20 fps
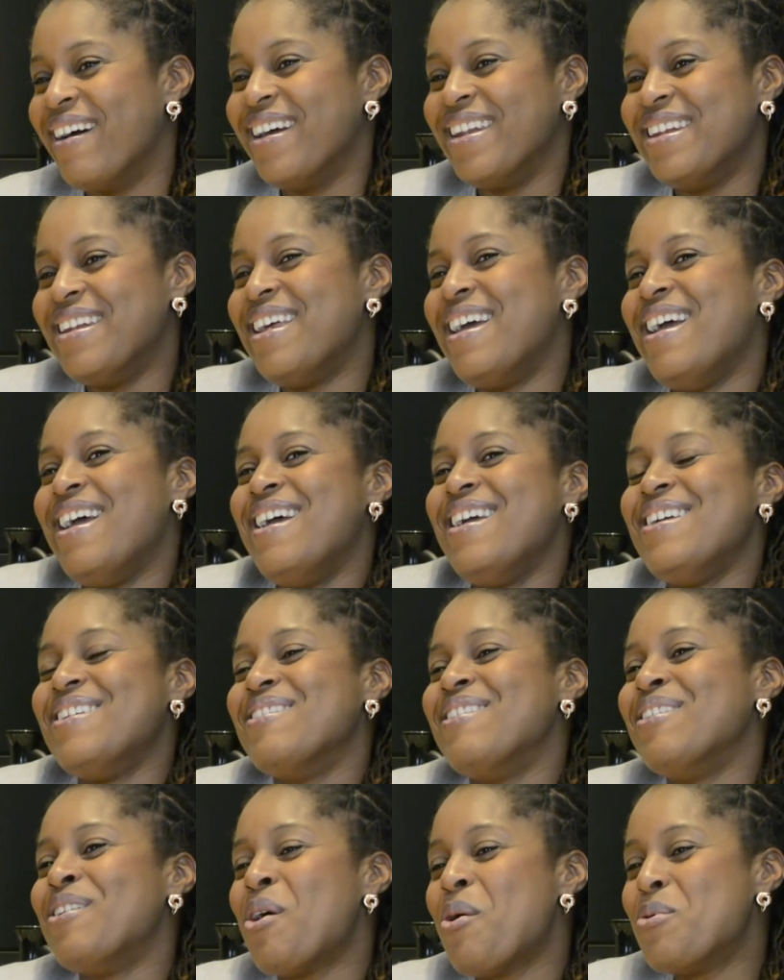and
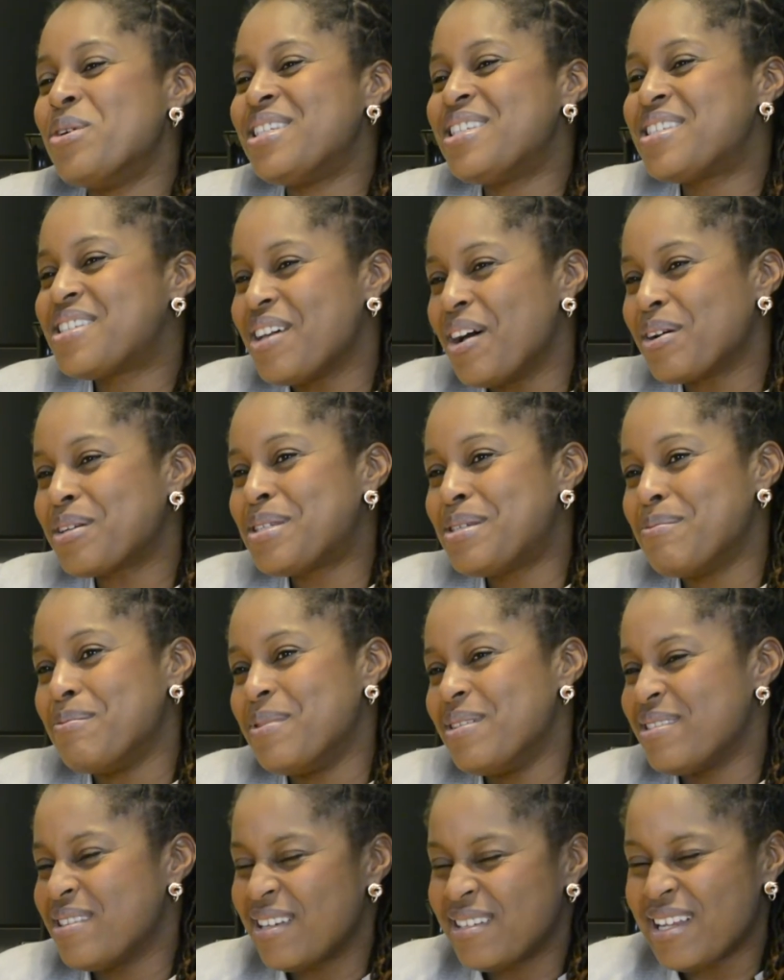it always stuck to me.
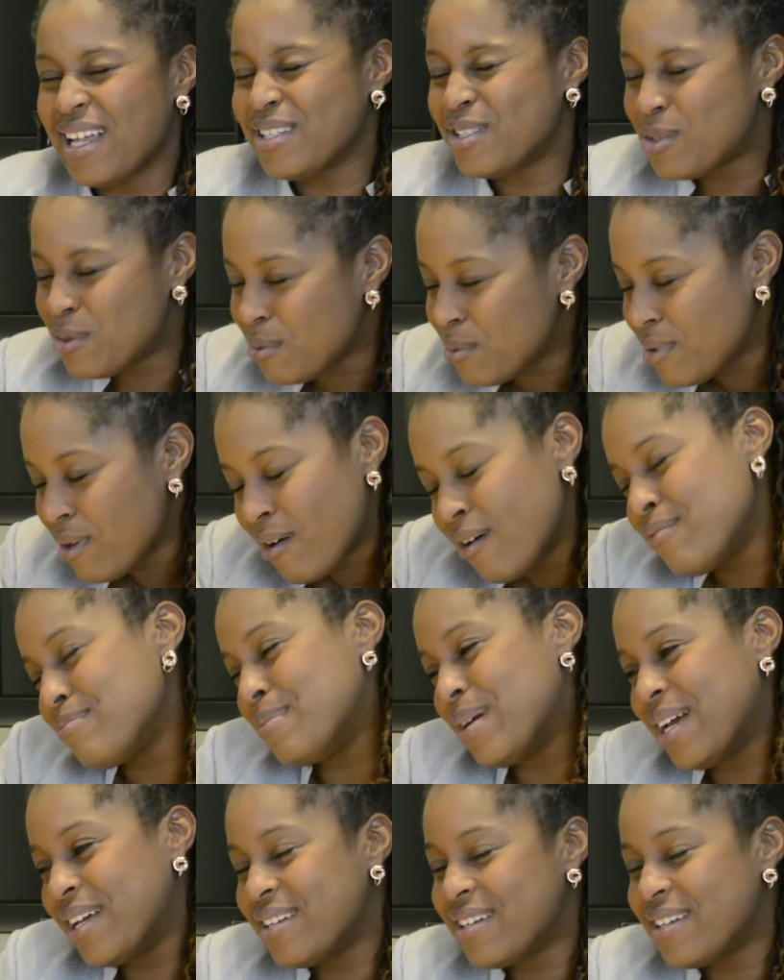He's like, "That's too long, man.